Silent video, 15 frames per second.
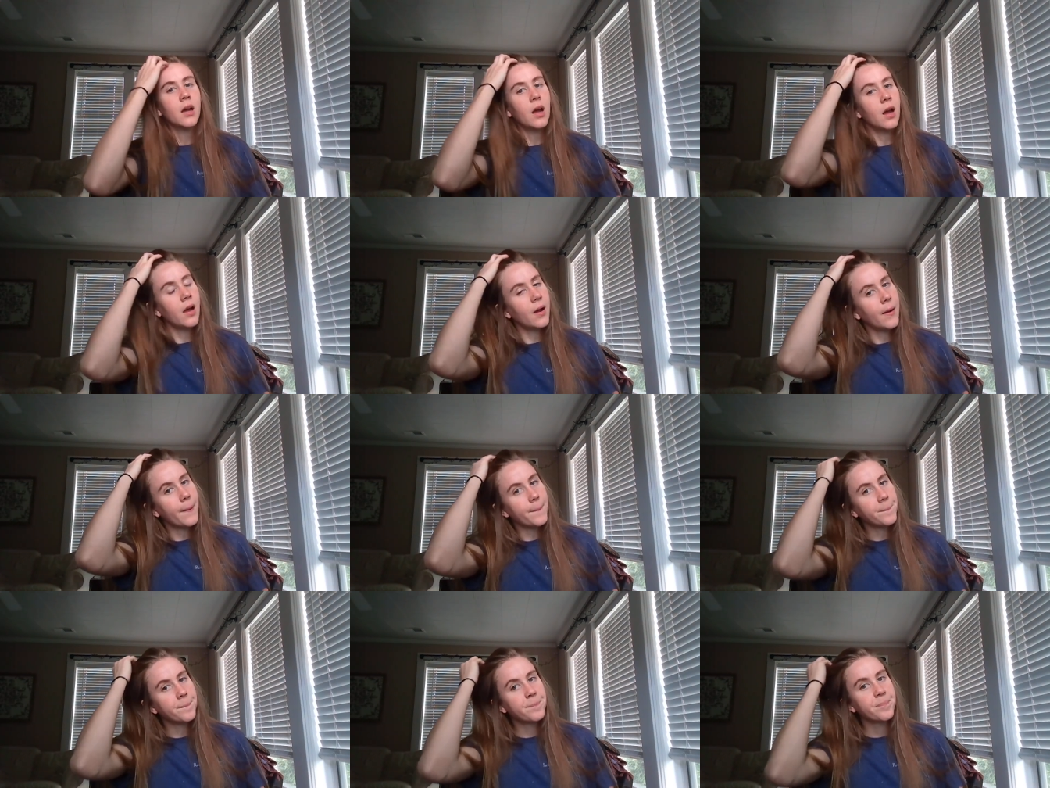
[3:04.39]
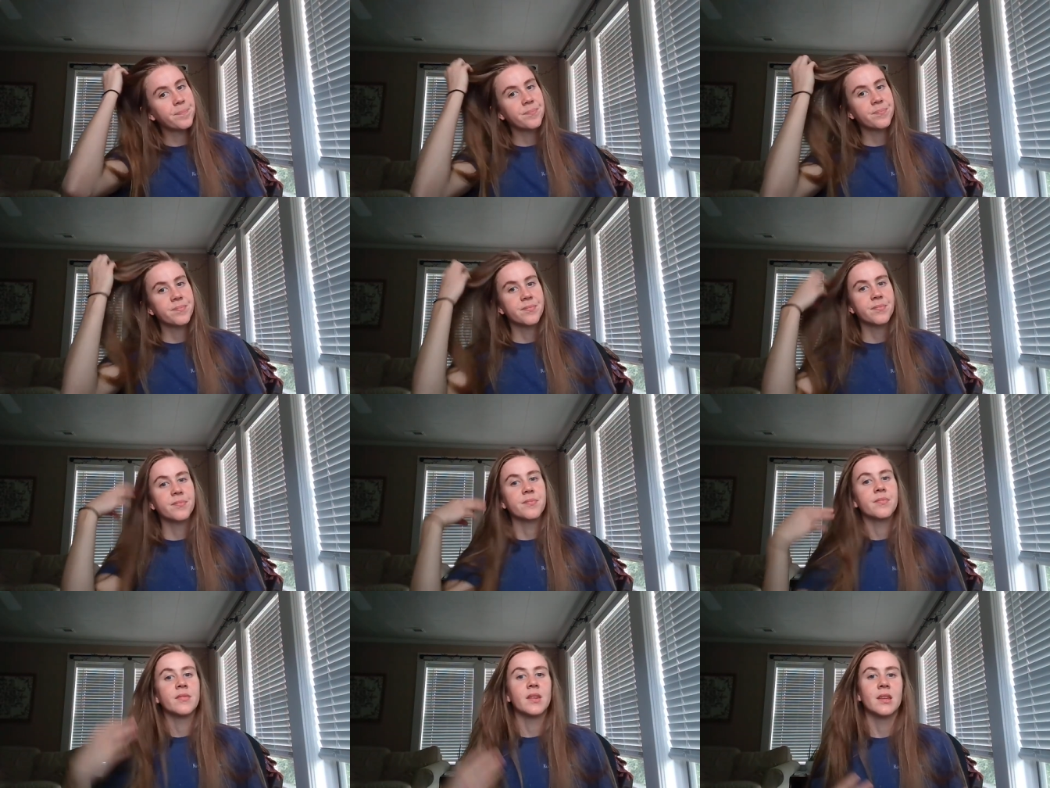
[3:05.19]
Um,
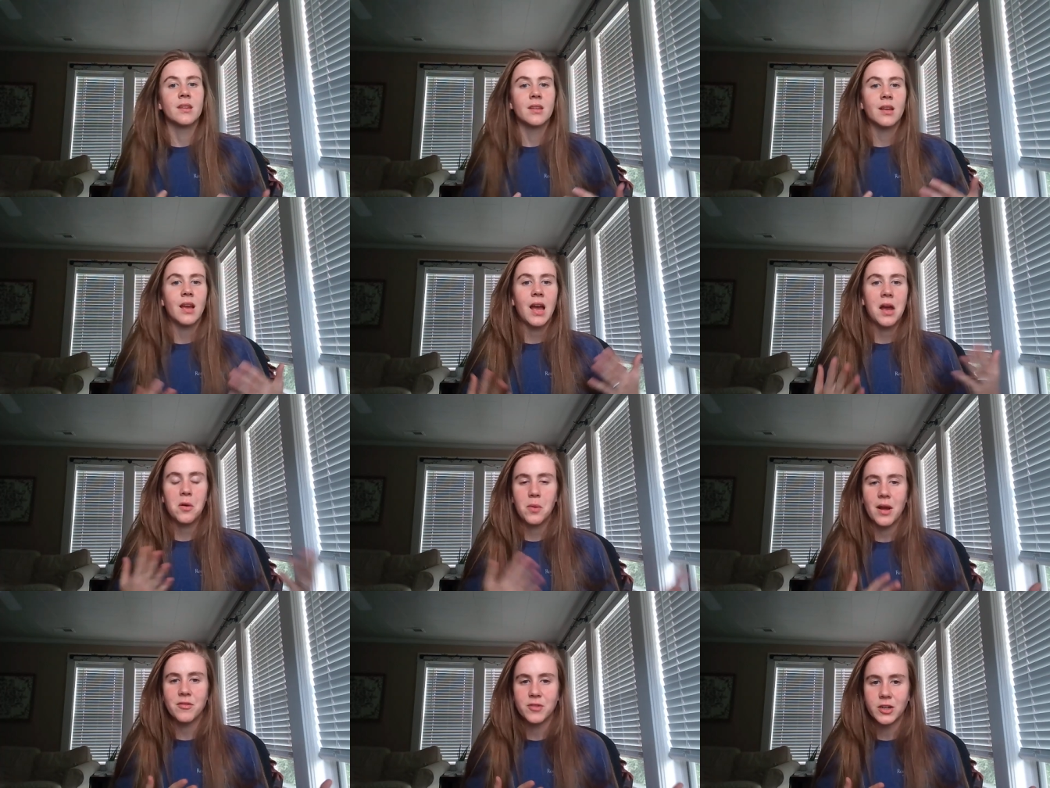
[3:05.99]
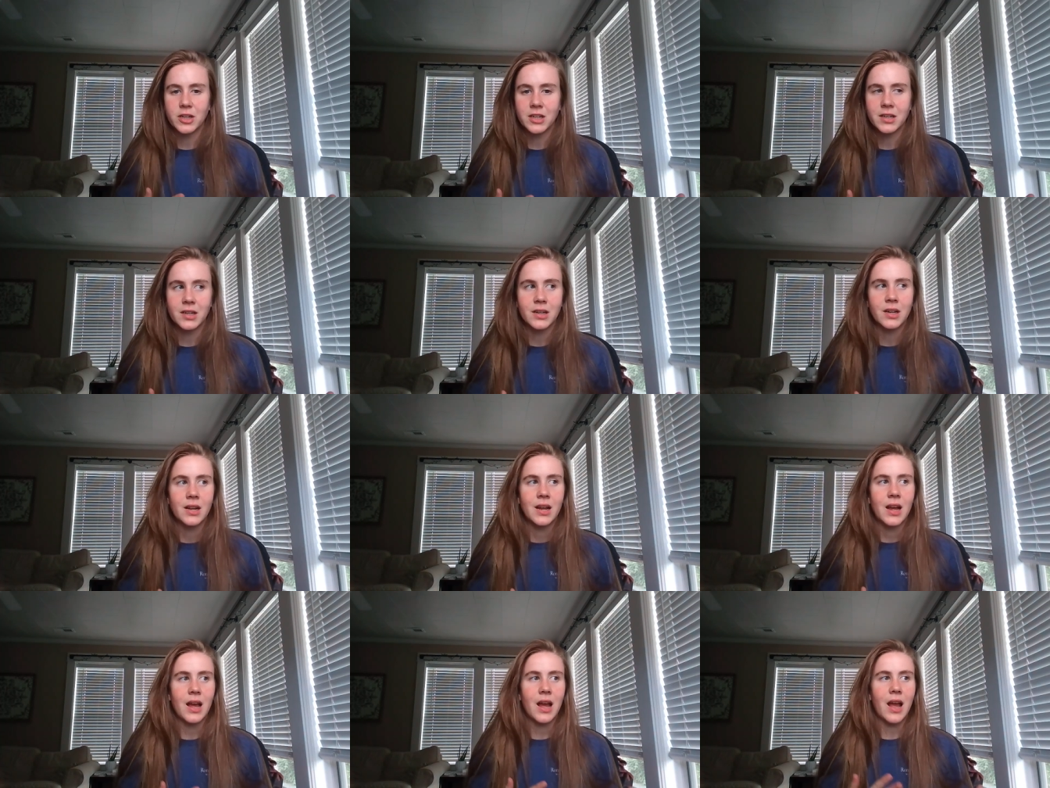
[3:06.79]
however,
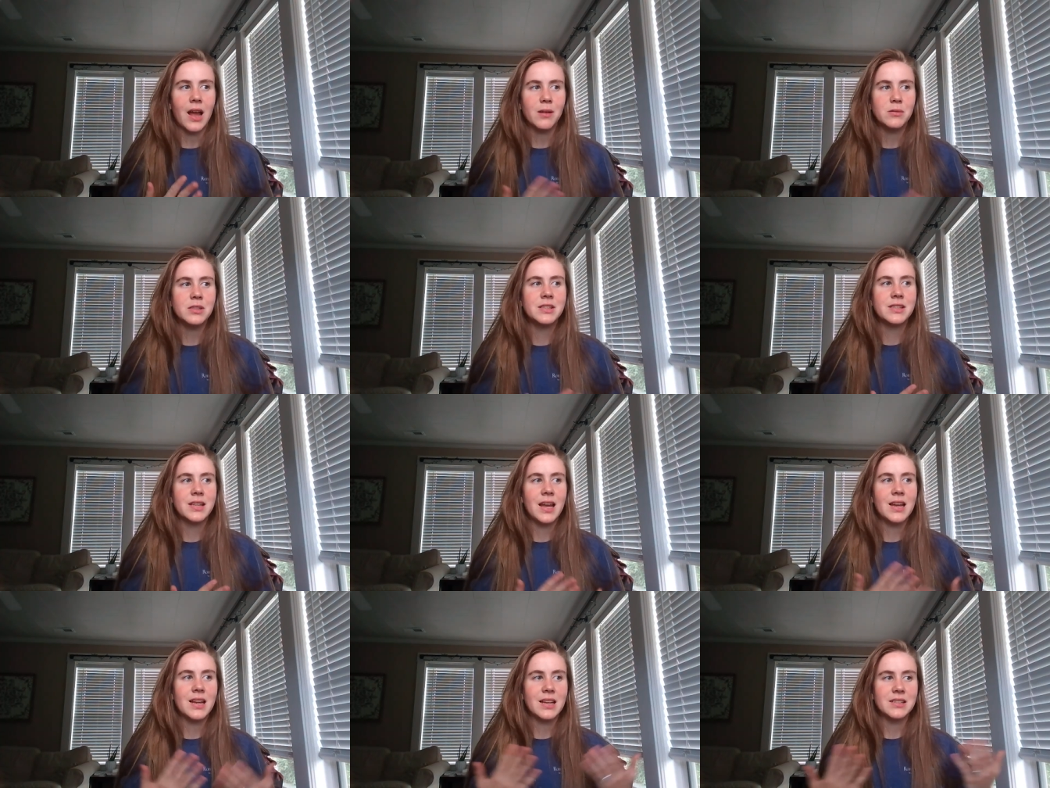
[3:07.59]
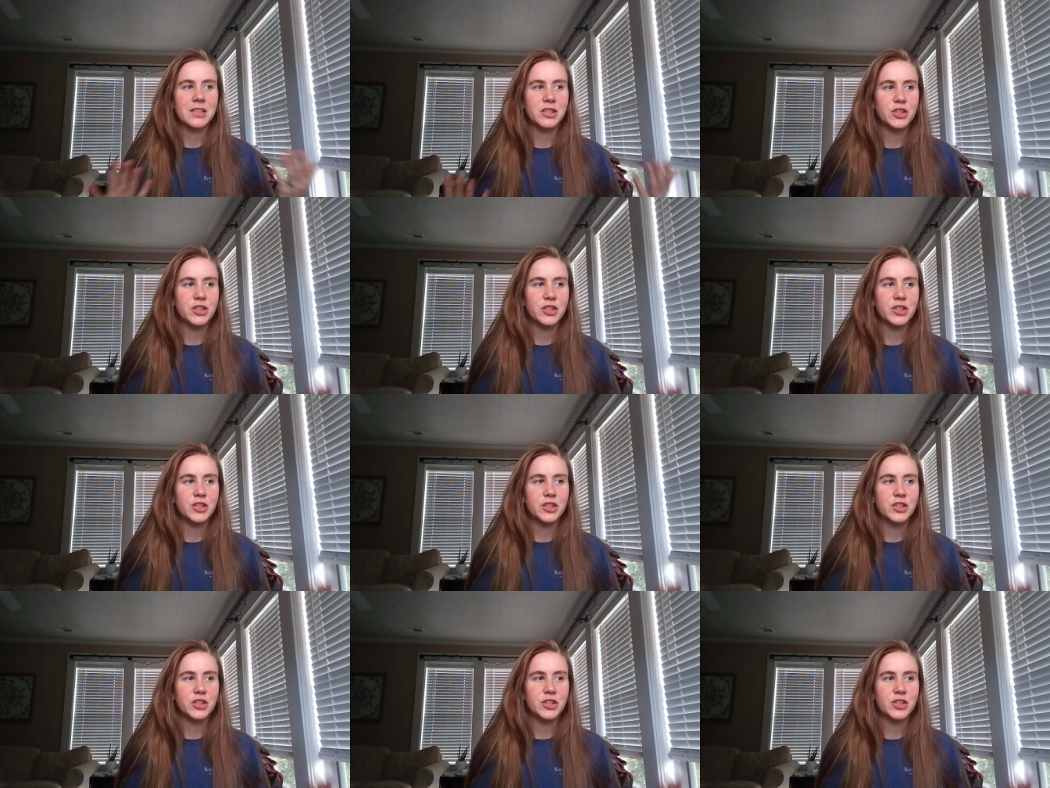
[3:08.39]
I would say, as a